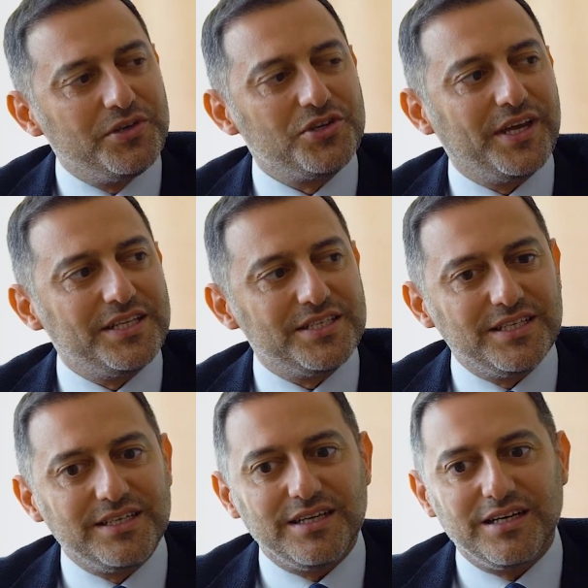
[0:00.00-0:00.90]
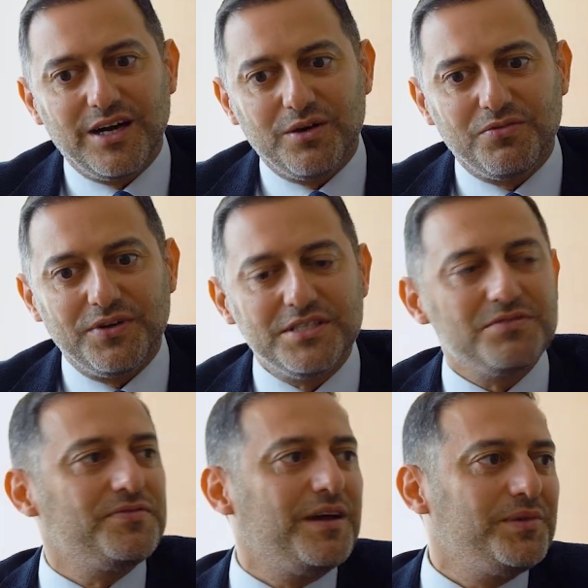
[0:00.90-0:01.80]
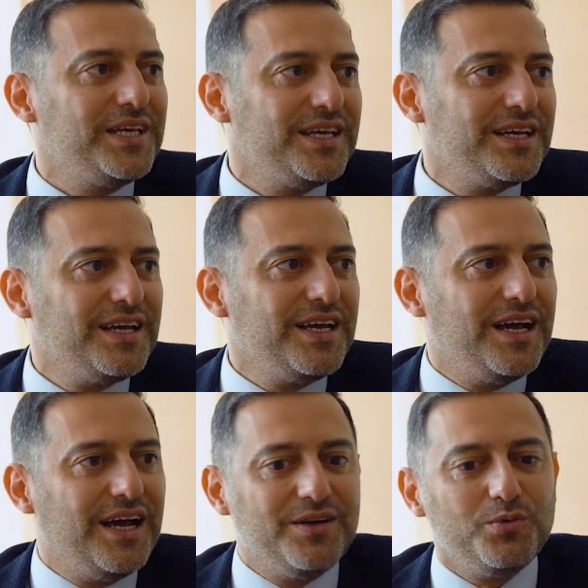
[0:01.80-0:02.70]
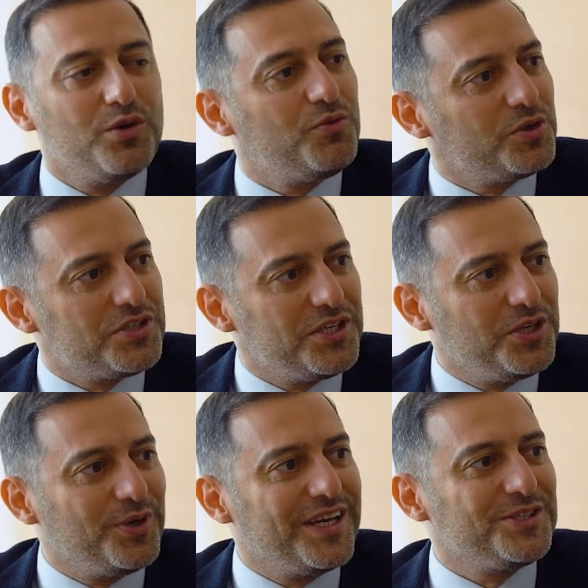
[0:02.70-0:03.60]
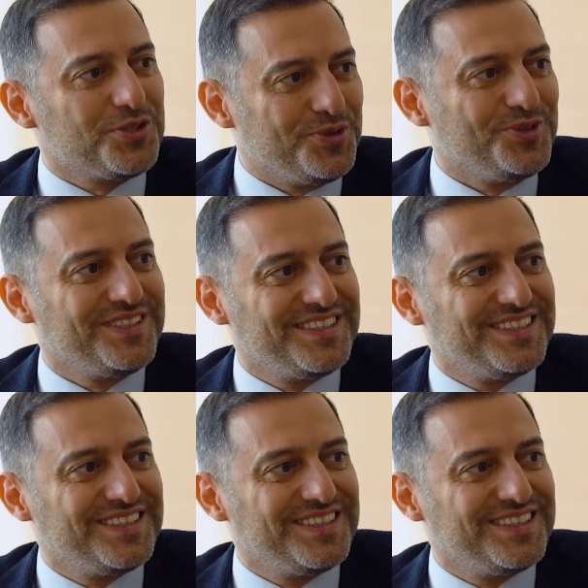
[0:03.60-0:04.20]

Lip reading: educating our friends and family. And we look forward to seeing you again soon.